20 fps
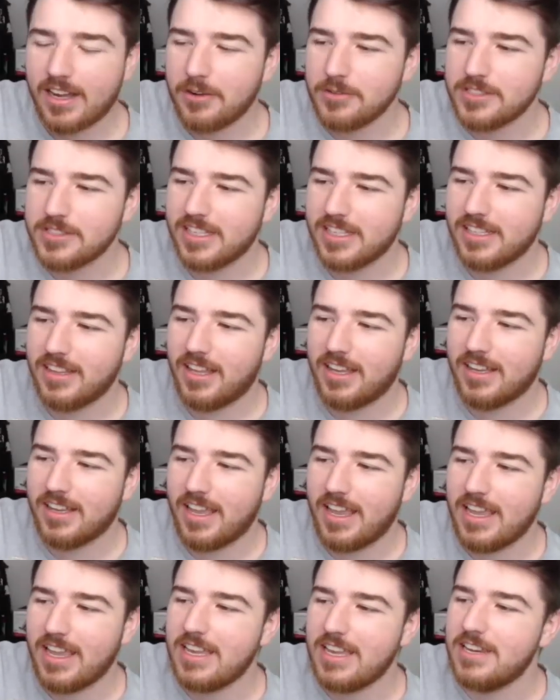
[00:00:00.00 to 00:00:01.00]
I would say like
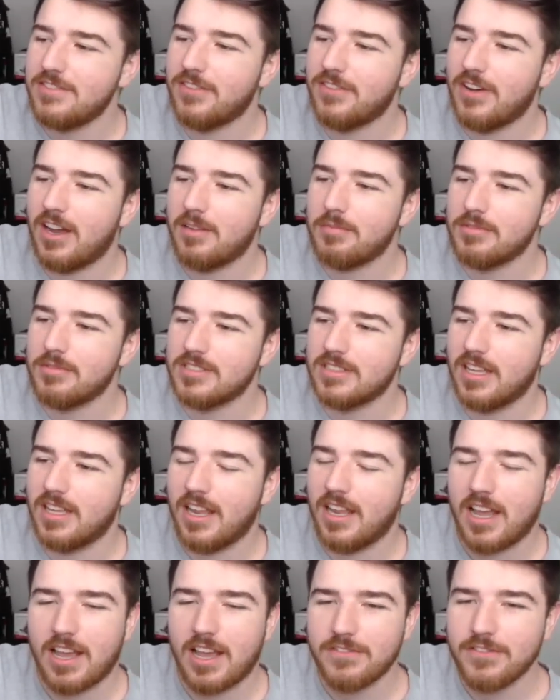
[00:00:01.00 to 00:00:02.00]
eighty-five percent.
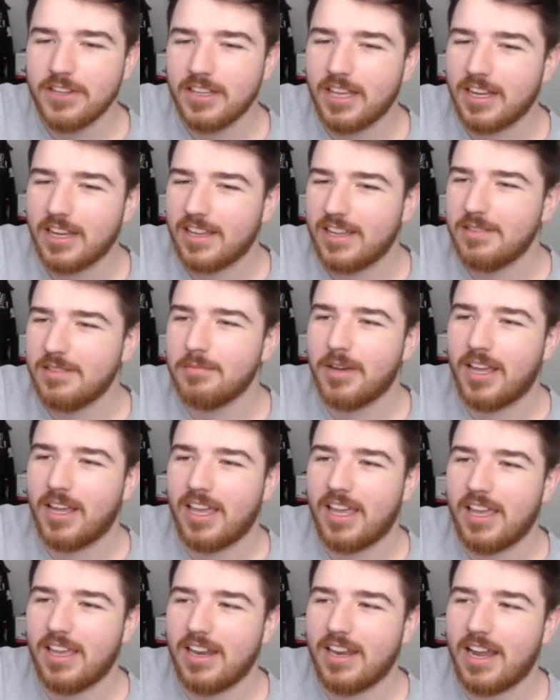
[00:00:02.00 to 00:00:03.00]
I feel like in my
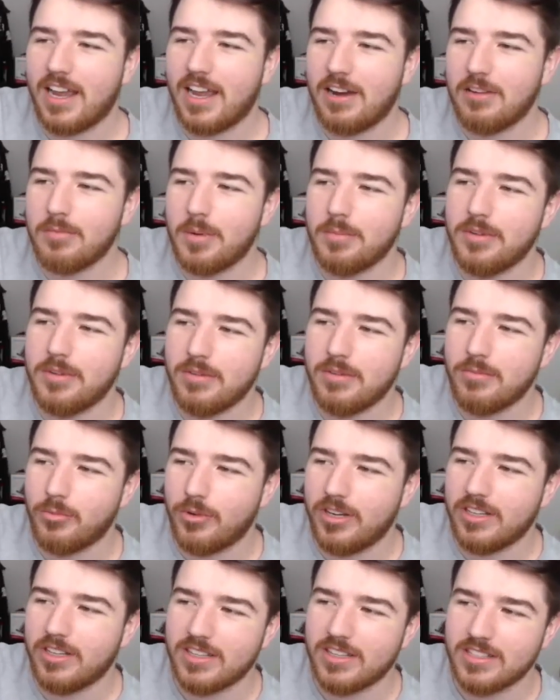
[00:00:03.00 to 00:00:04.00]
head, I remember him
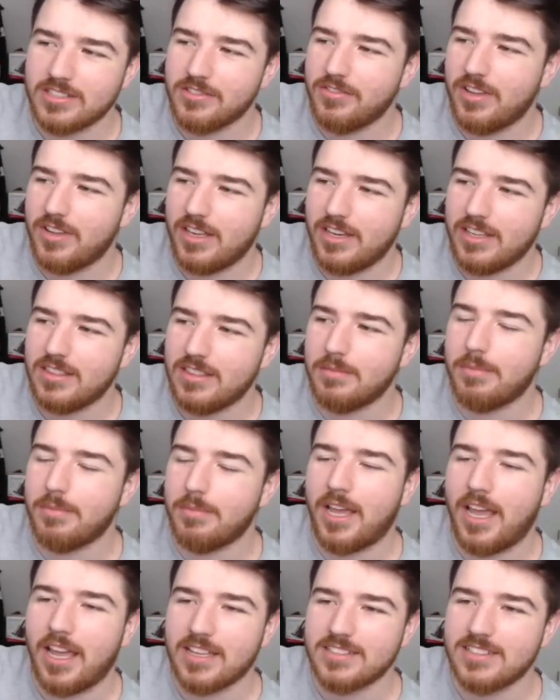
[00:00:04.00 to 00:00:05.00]
winning this event in the
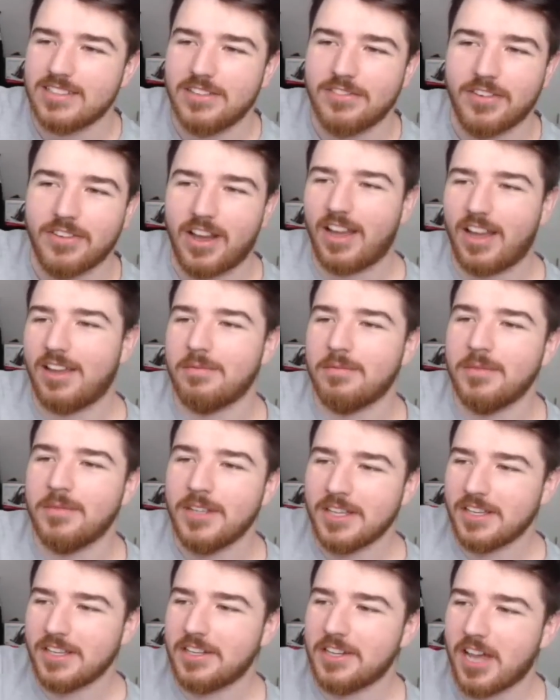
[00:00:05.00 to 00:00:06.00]
past, if I'm
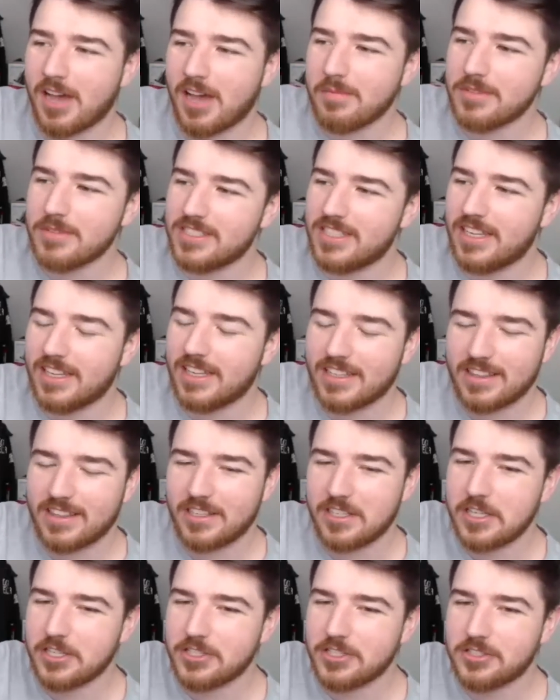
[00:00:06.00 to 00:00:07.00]
not mistaken.
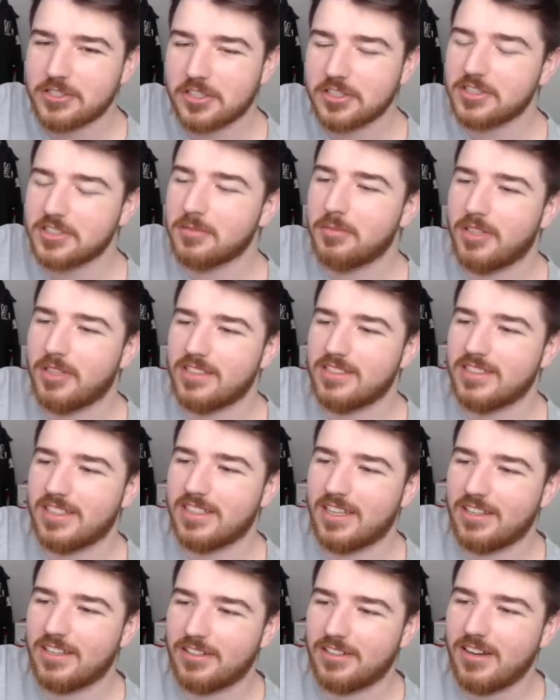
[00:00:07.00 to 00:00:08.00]
The years start to blend
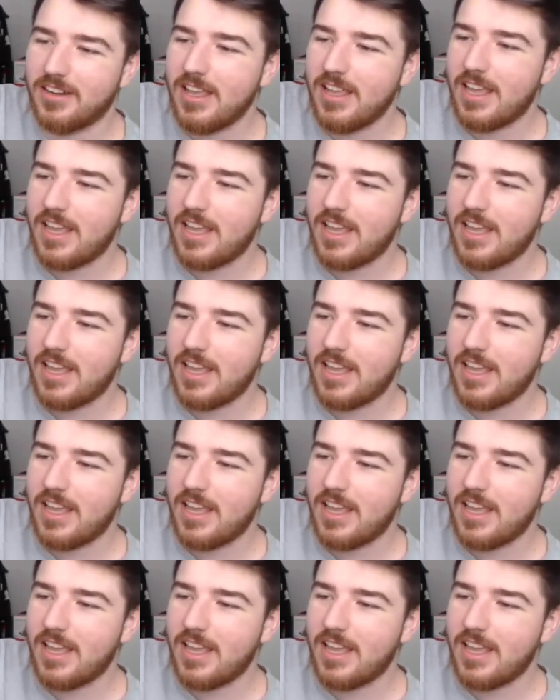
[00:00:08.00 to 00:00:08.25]
together.